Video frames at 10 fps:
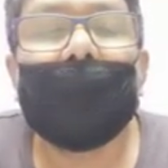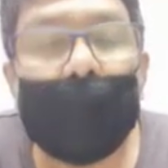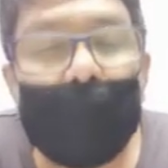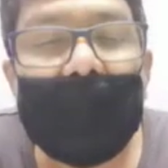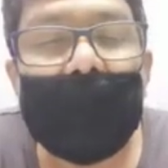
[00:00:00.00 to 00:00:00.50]

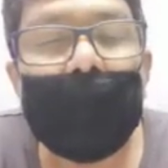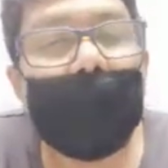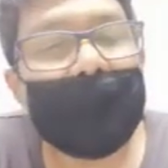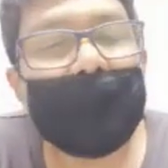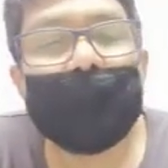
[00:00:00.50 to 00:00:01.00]
we are
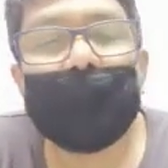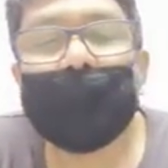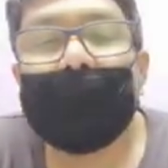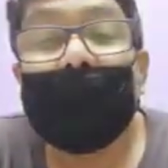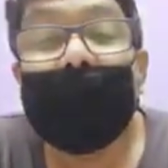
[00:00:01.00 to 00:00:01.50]
going
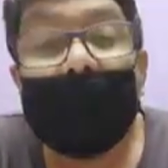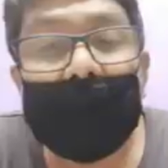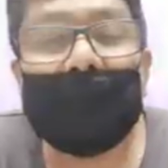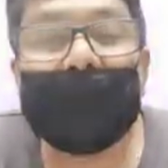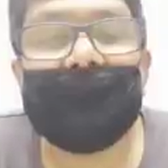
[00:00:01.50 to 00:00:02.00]
to
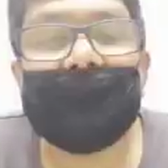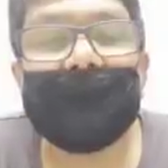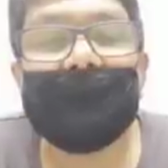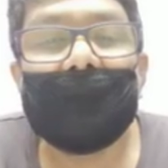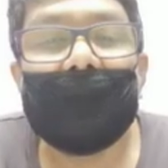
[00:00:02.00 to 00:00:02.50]
learn
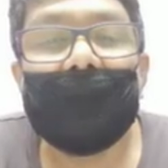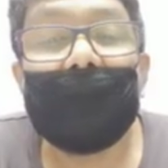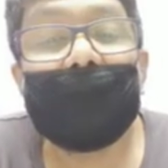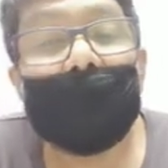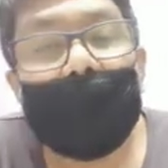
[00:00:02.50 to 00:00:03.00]
this
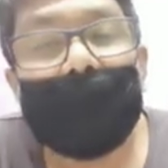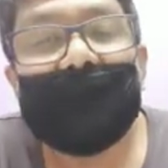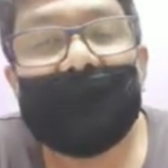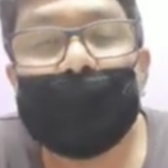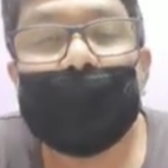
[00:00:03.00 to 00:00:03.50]
from
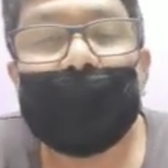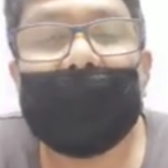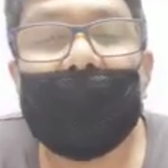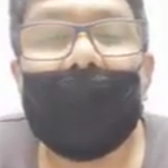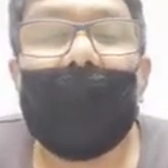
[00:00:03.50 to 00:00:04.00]
this
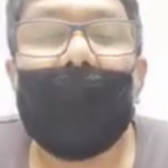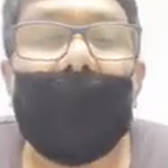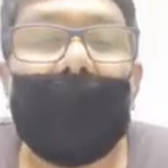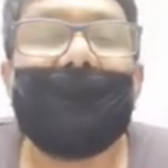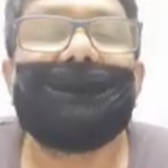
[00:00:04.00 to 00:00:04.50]
story,
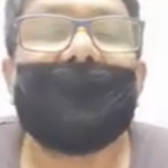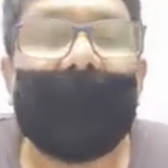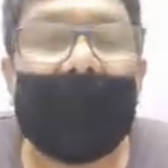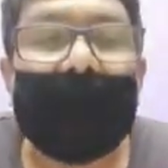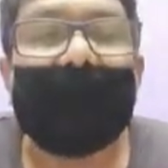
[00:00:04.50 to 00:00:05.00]
Eyes
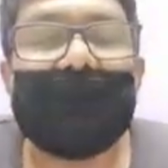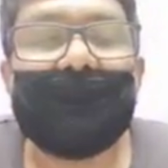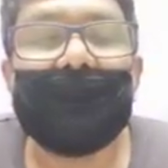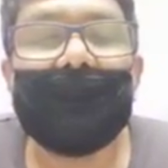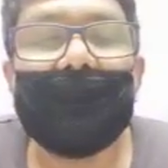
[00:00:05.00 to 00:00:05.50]

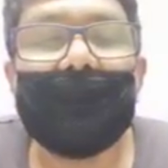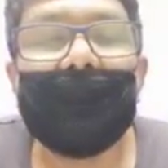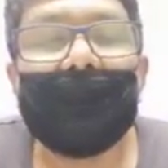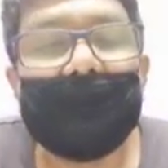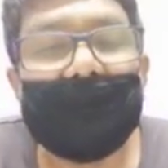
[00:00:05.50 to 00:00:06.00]
Habit.
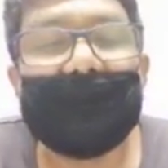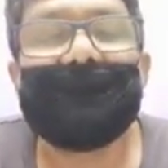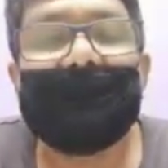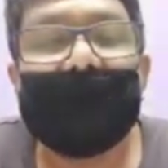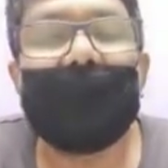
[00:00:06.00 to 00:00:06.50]

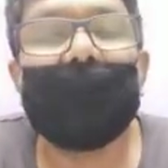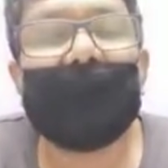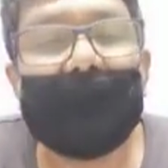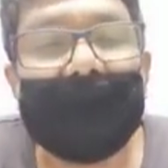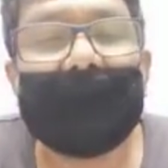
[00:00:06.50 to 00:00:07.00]
Yes, you are
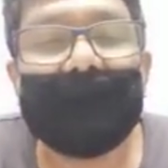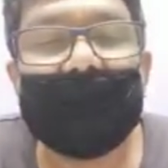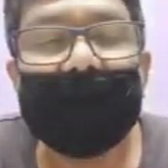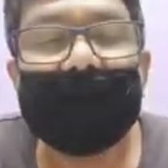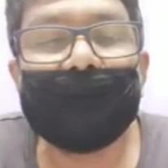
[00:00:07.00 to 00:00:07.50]

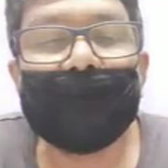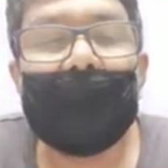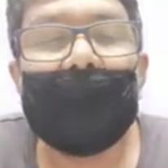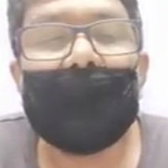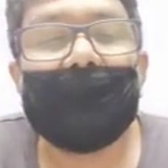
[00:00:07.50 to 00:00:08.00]
correct.
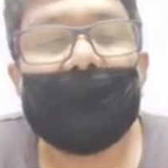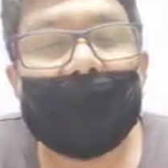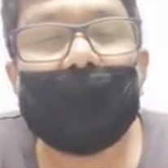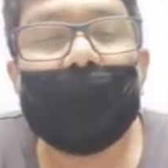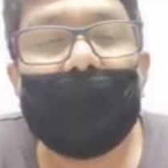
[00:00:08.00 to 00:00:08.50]
The
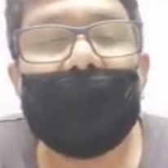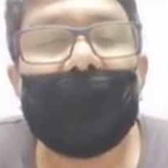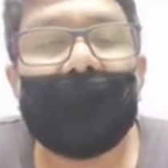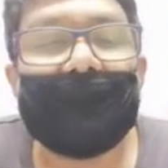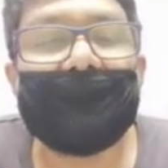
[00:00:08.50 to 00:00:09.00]
story
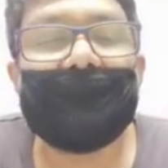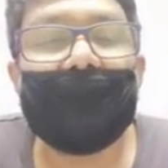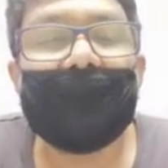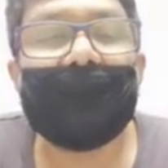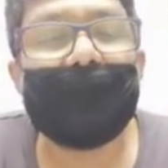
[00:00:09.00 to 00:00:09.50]
is
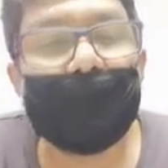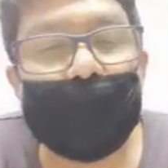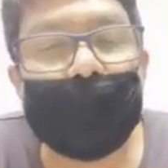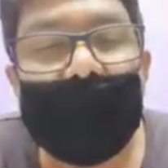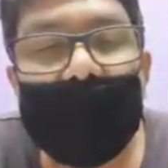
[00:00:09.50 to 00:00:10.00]
the
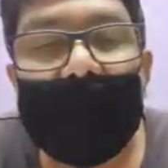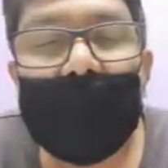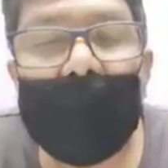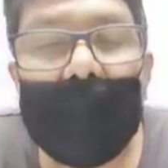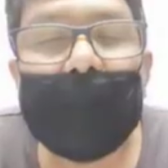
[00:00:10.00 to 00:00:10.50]
story
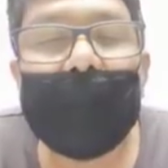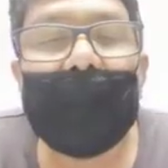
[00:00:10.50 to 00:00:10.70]
of